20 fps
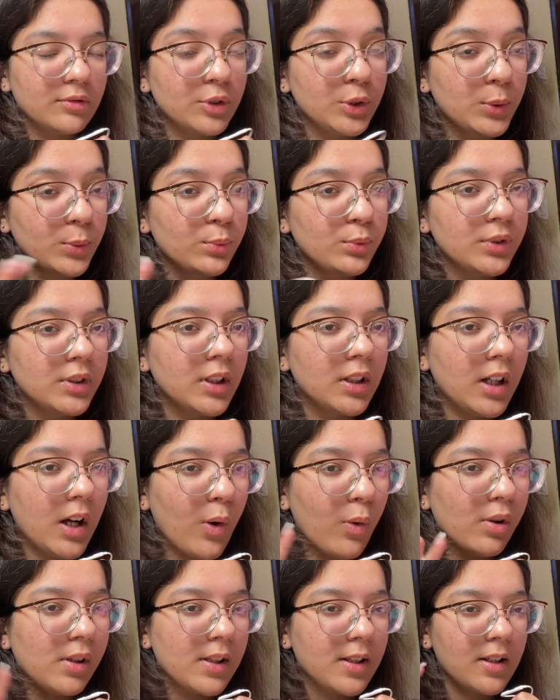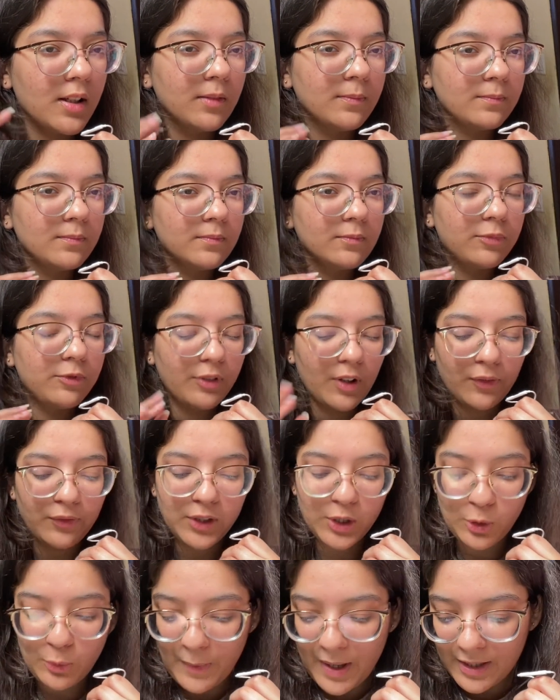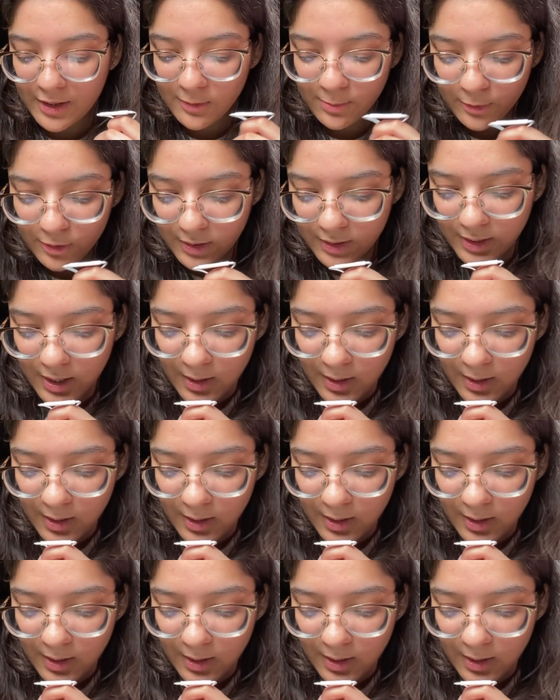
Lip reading: do the wholesome, fluffy romance books.